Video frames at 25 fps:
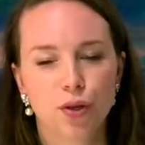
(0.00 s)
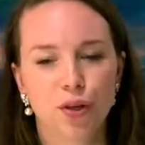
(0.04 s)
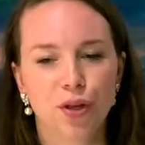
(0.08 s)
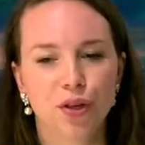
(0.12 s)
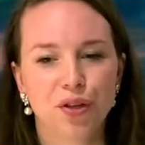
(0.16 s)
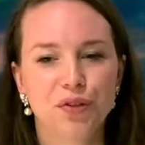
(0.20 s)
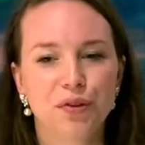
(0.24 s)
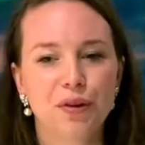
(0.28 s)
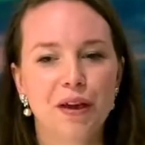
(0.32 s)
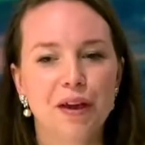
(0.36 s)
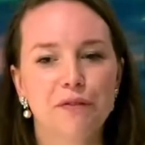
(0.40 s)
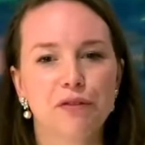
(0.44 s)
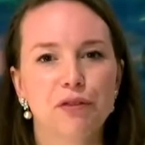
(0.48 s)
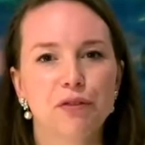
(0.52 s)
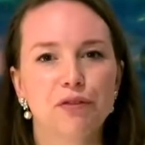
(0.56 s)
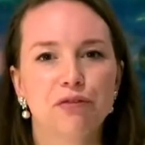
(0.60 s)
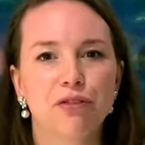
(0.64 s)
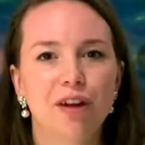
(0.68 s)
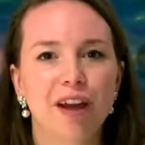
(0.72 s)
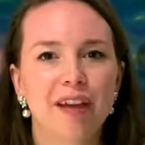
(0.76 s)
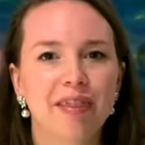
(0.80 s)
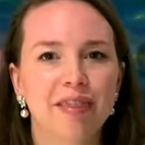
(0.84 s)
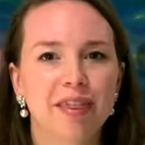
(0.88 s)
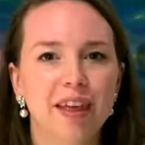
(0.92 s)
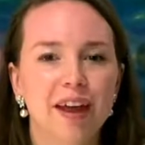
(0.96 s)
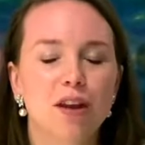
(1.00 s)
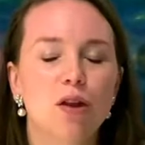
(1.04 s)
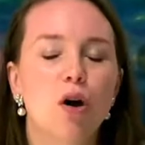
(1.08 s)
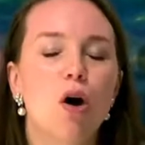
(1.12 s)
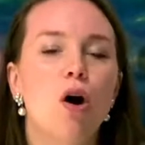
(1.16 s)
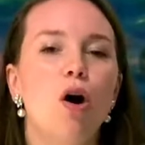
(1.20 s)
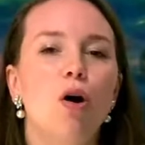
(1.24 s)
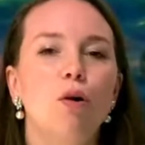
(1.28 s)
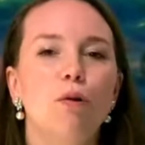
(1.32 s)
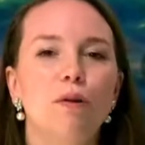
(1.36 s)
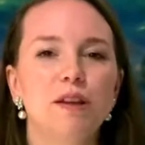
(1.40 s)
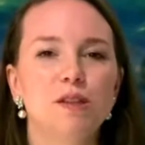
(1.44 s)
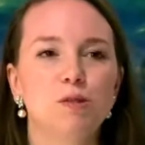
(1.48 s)
you have a friend that
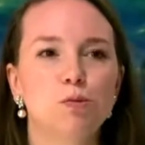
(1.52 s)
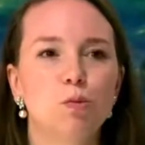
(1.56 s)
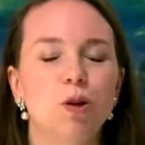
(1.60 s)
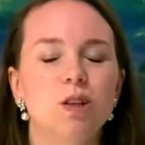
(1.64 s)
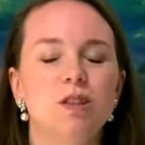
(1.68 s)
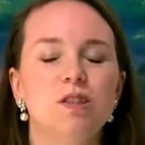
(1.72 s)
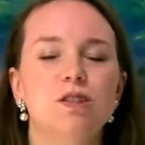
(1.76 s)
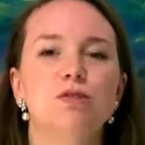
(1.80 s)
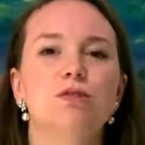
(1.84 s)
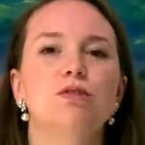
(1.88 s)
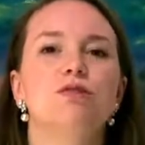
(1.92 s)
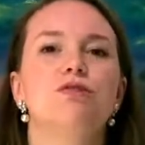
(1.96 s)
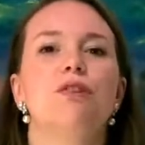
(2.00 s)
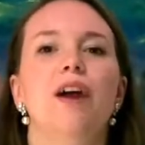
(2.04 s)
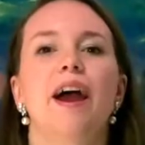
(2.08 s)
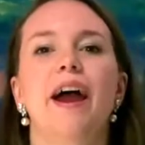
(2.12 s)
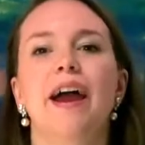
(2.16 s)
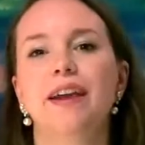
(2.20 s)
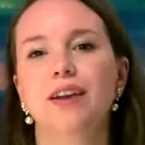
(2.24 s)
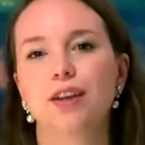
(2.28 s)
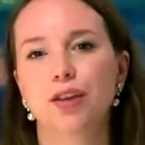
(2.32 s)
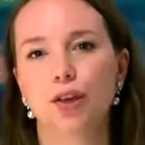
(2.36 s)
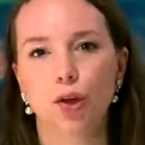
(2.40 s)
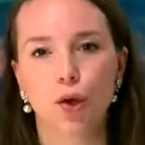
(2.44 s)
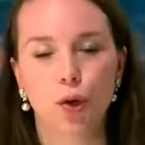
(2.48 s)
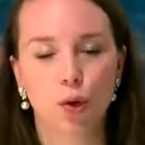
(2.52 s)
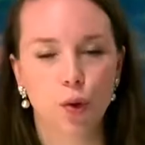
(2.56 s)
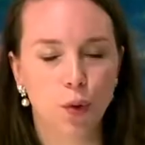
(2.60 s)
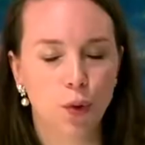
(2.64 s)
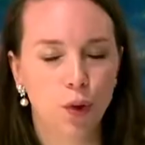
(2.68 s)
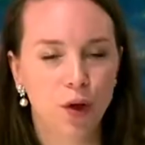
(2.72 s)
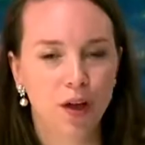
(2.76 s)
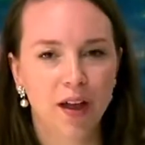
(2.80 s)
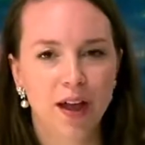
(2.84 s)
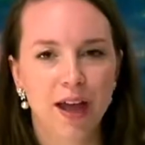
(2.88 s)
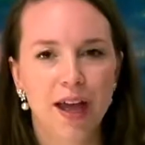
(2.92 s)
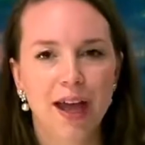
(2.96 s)
always wants to drag you